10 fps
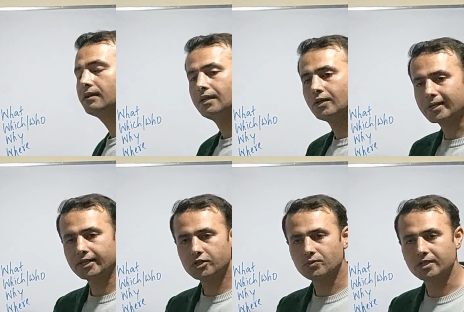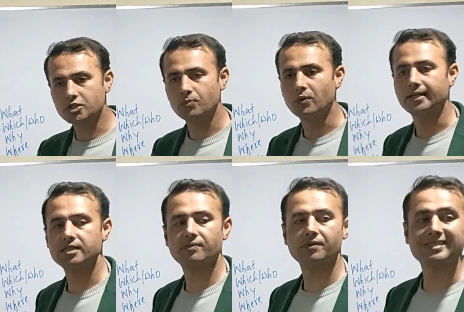looking towards
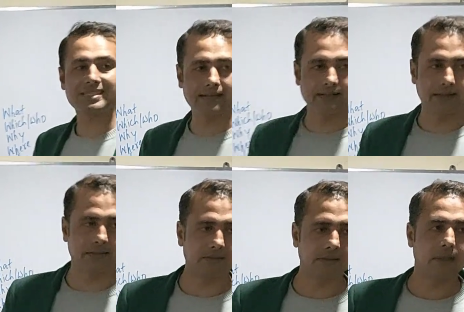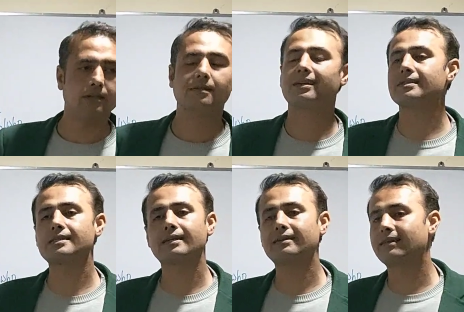points for second, that is
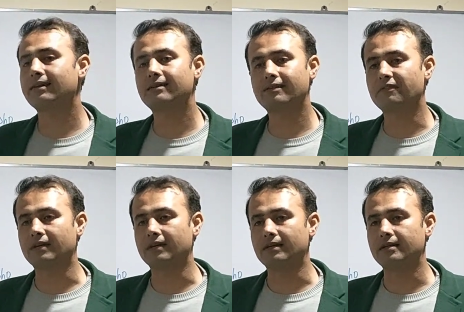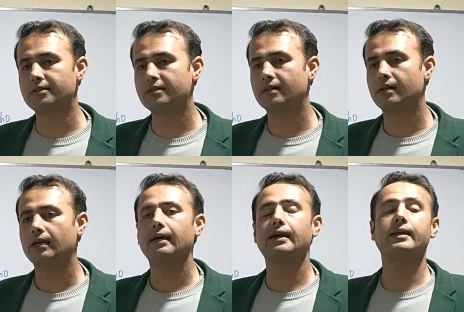not that difficult.
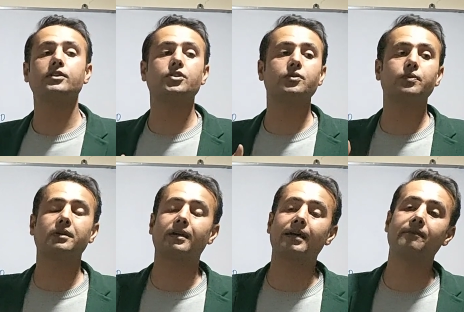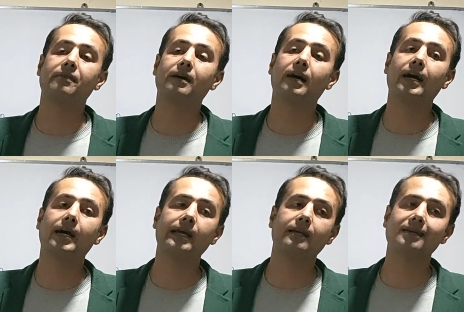And you would have
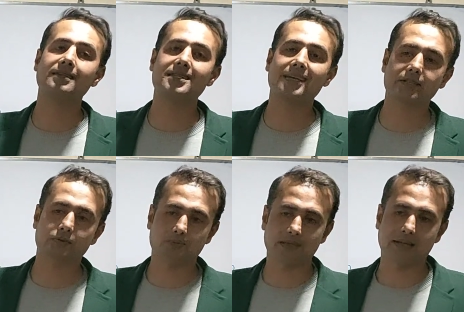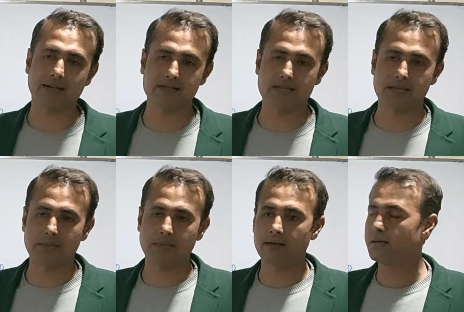eye contact with an
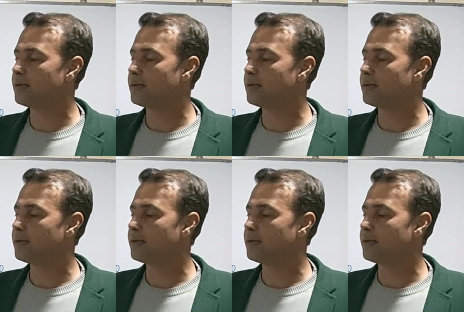examiner.